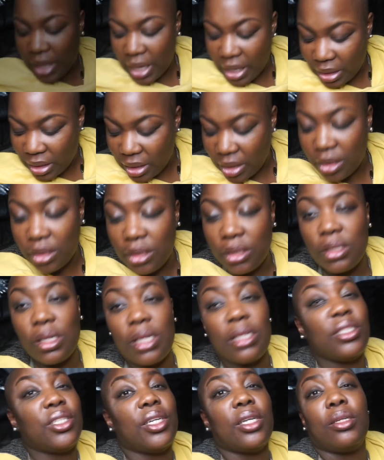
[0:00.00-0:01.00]
Ladies
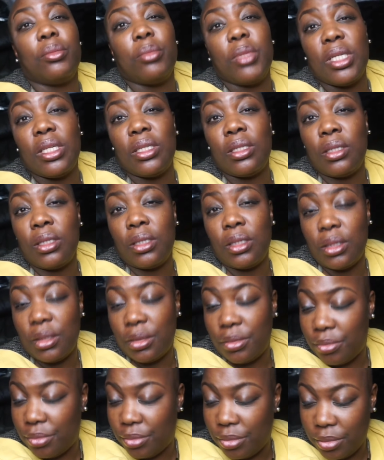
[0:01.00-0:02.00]
and gentlemen,
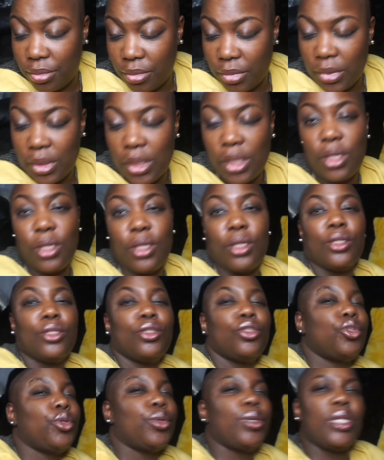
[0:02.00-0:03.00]

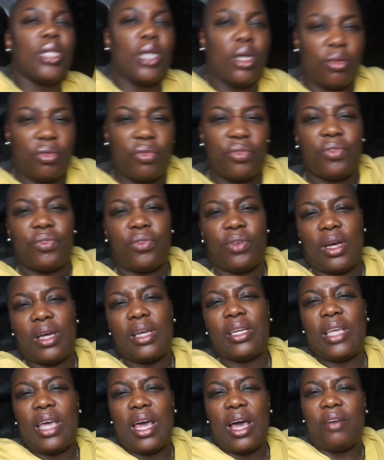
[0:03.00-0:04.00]
true enough,
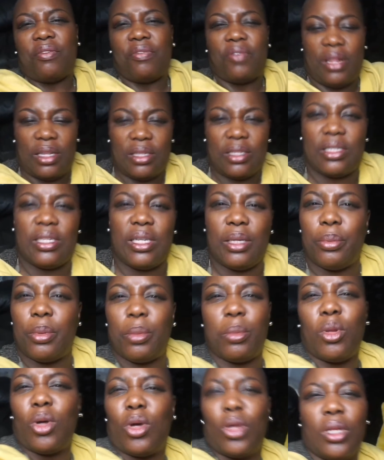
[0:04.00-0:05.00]
yeah, I fell asleep
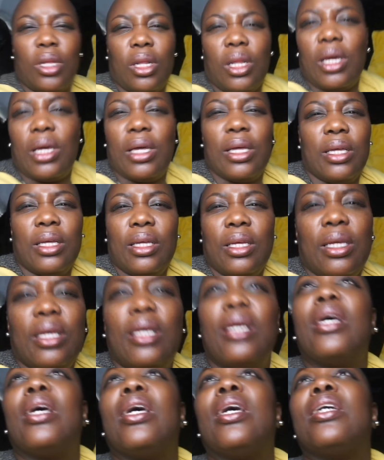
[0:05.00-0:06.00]
in my own life.
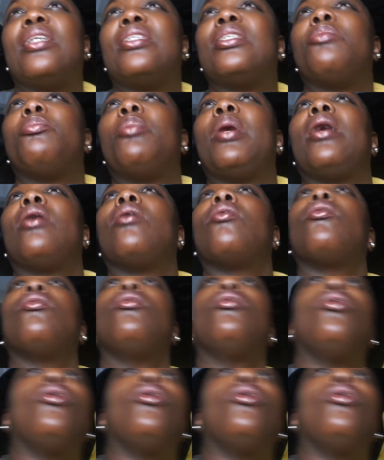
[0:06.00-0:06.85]
It's about